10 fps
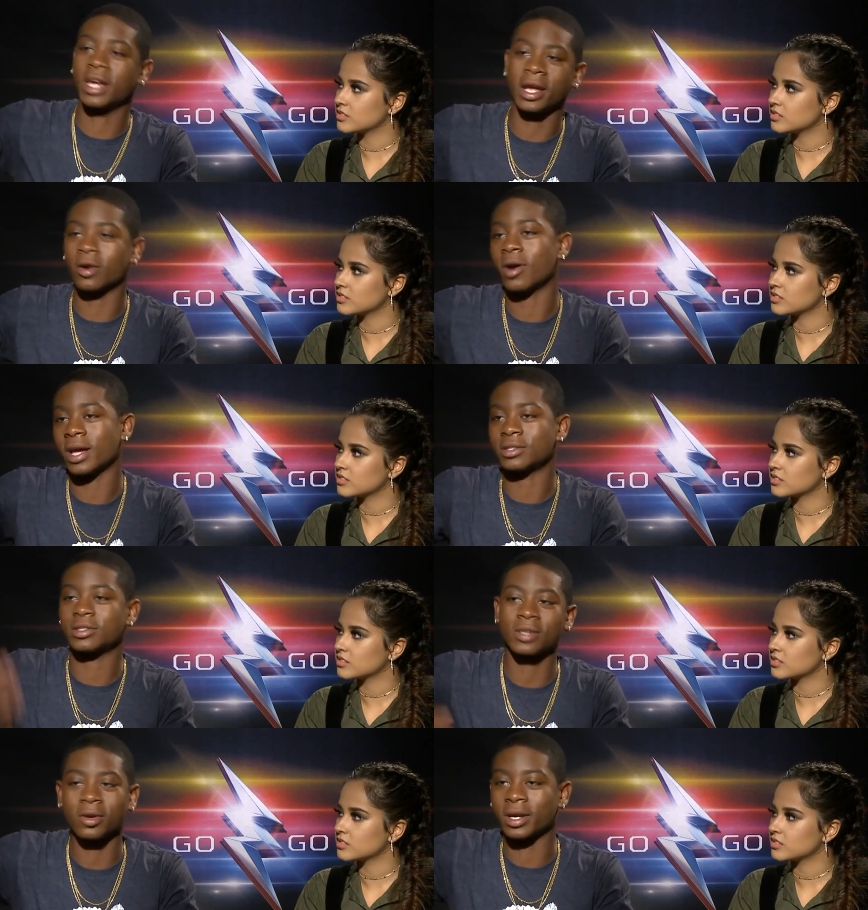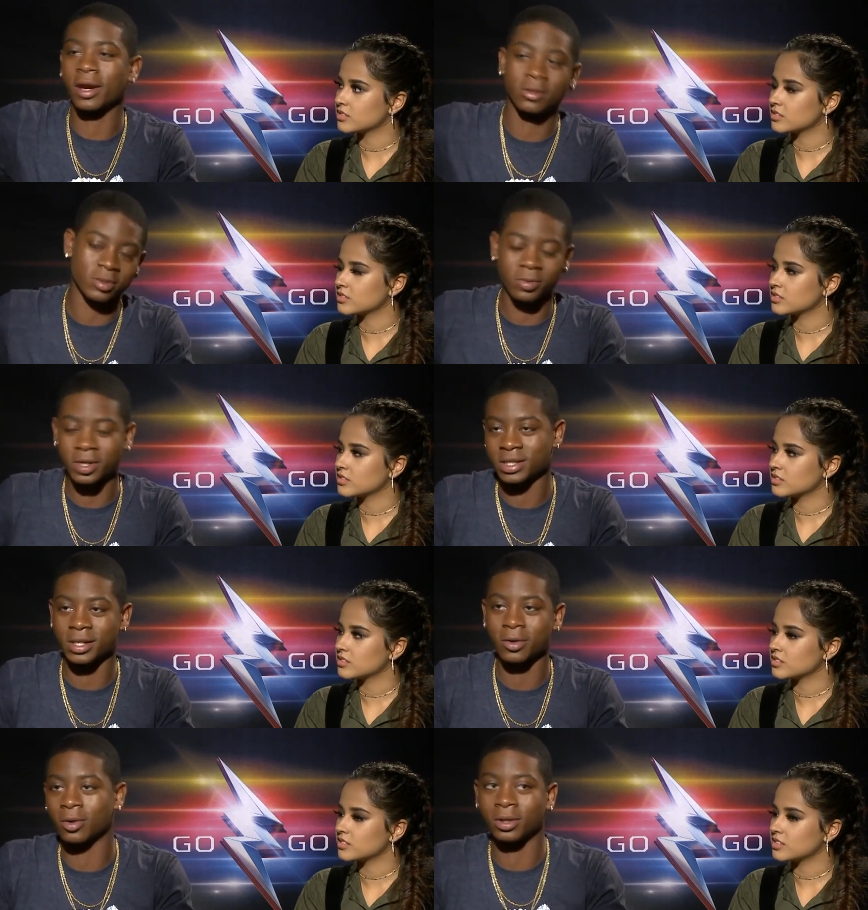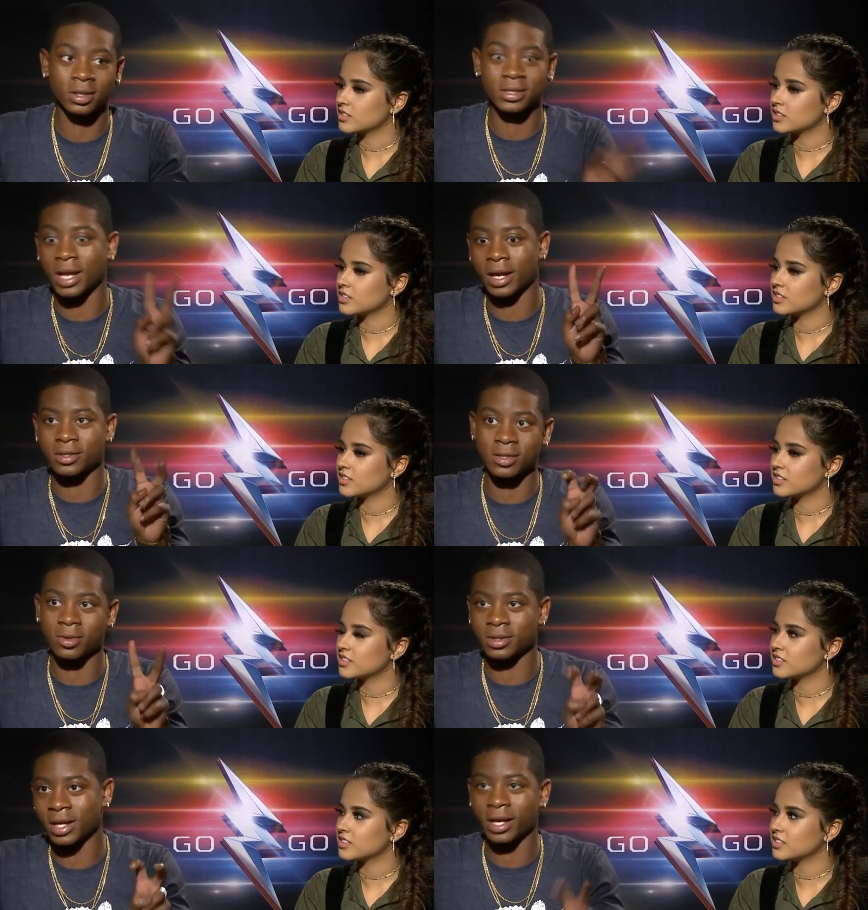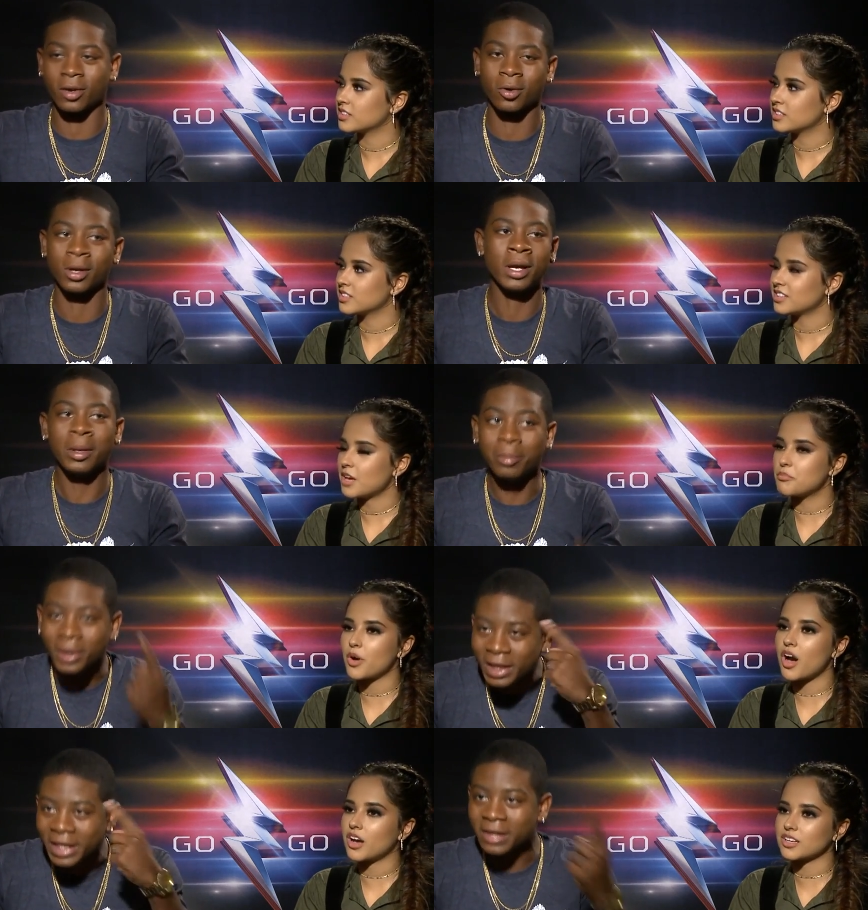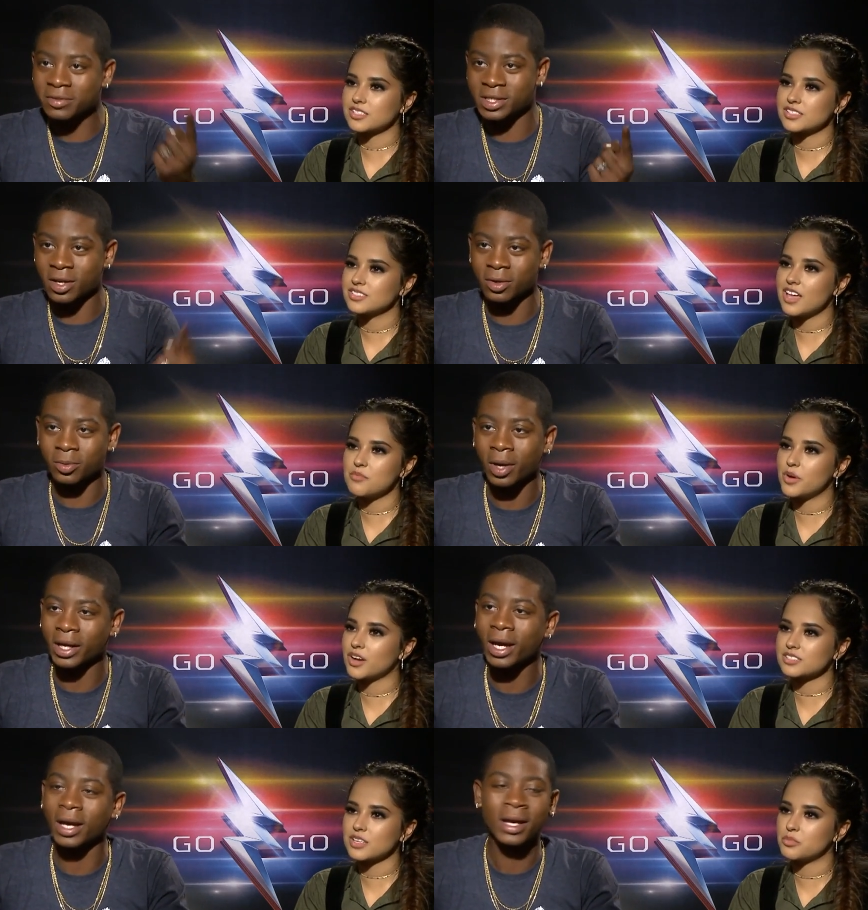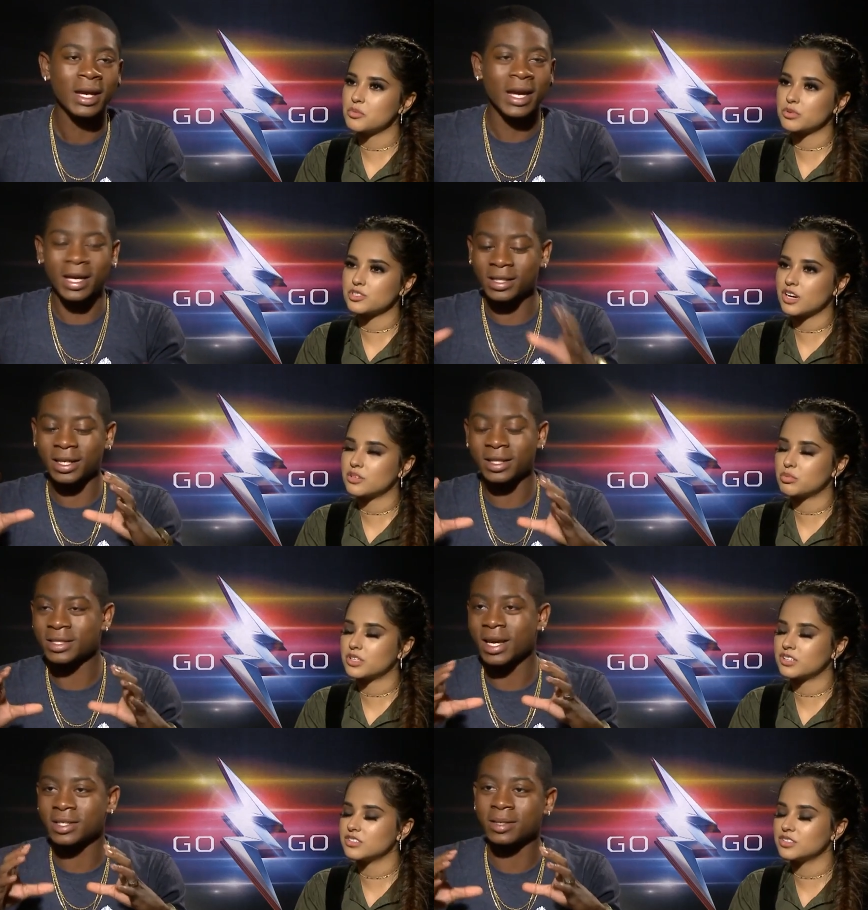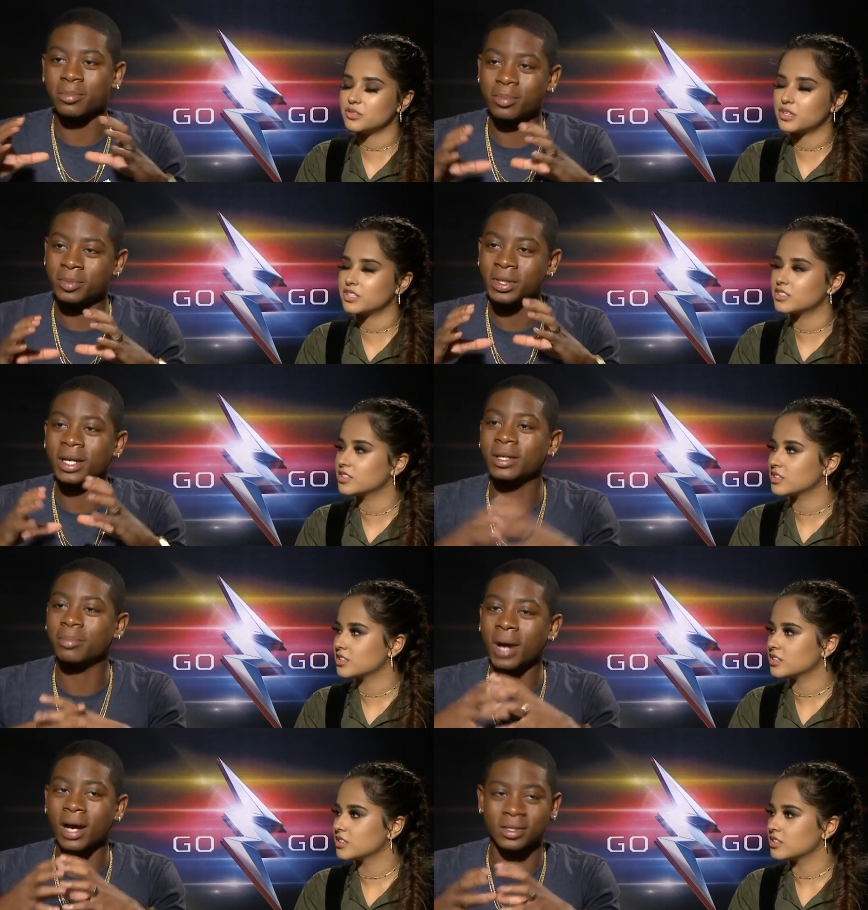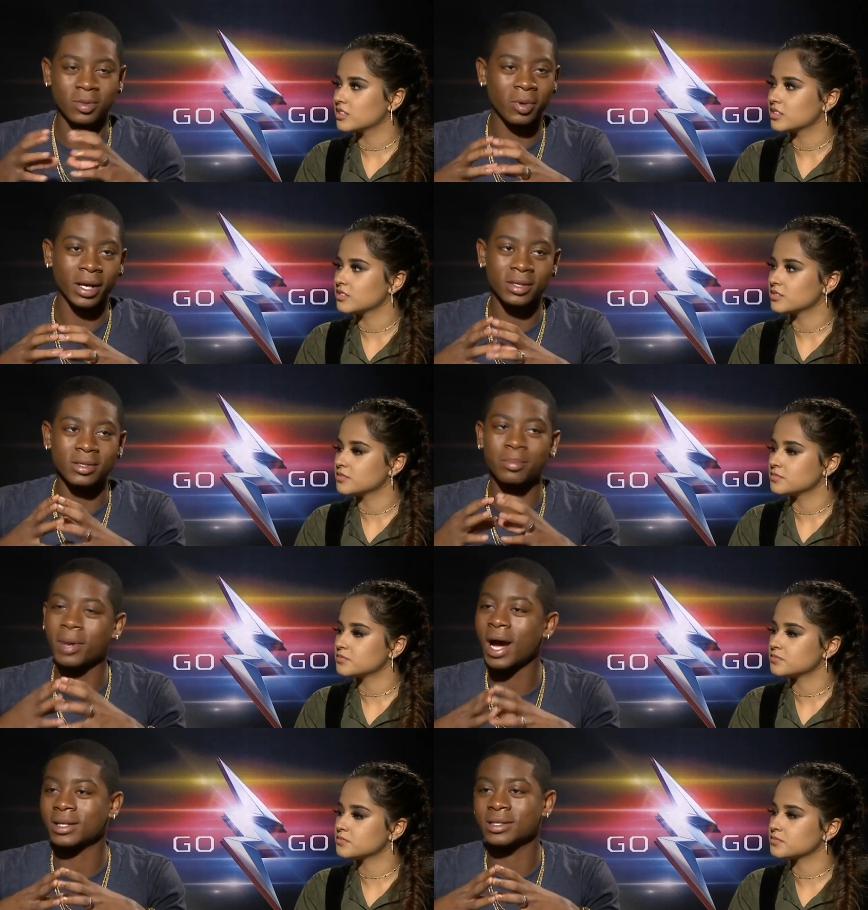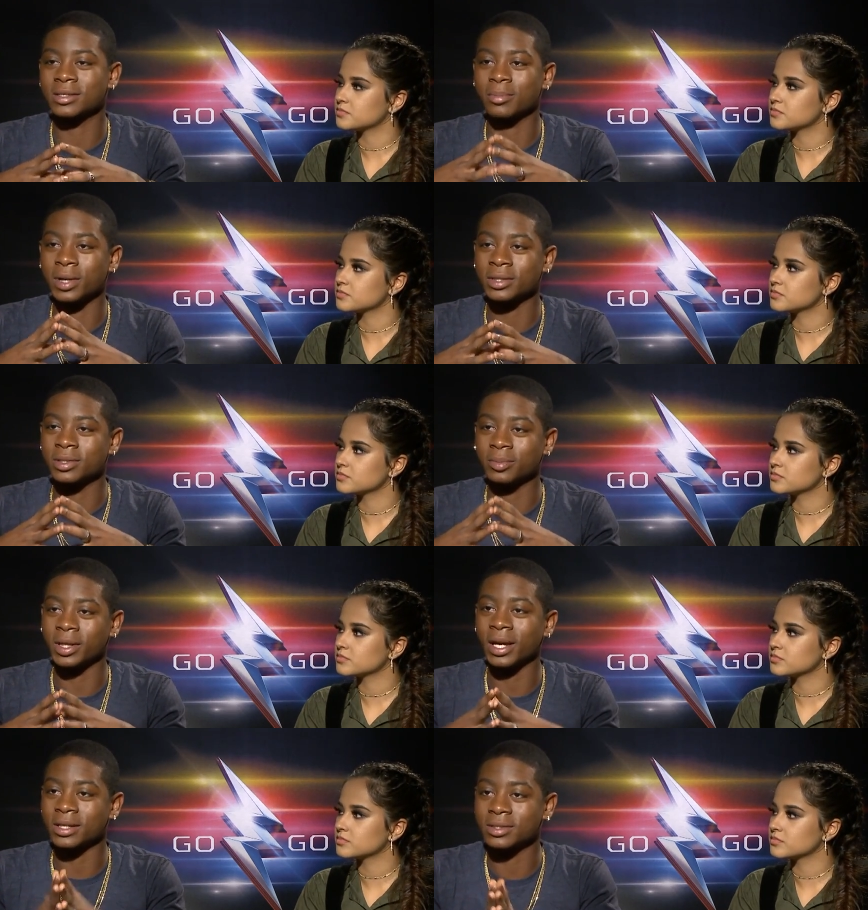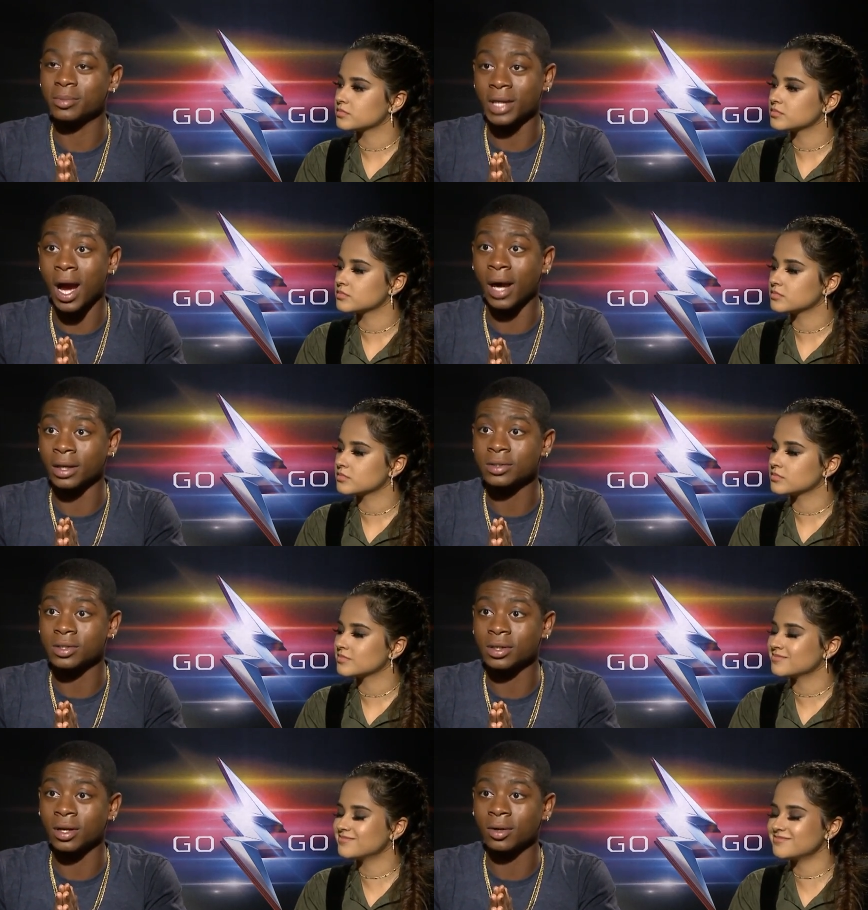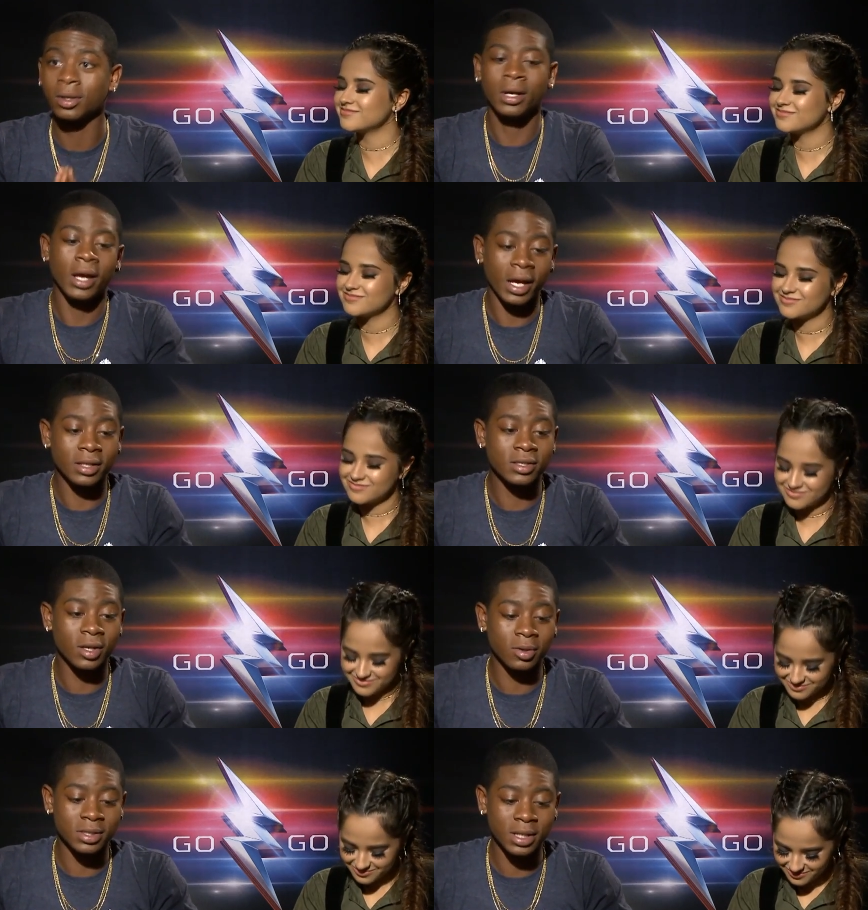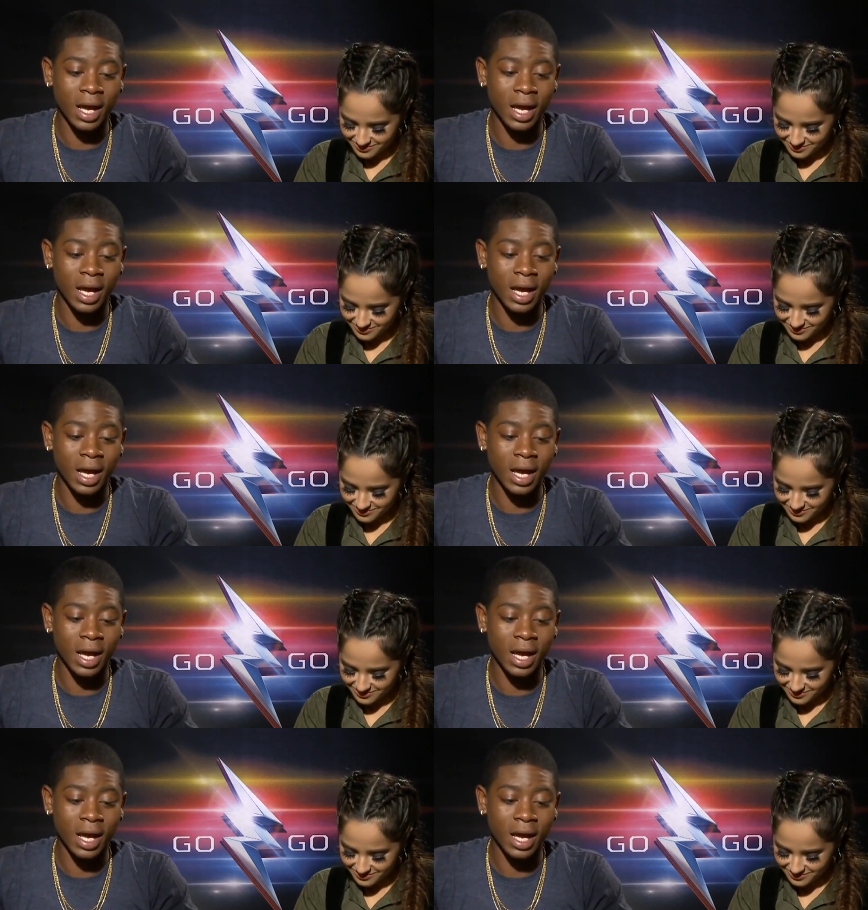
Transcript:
Speaker 1: thing or has a certain characteristic or looks like a certain thing or that believes box, certain way. yeah, it, it takes the yeah the box away because the box is a bunch of BS to be honest, you know. Mm-hmm. And so it's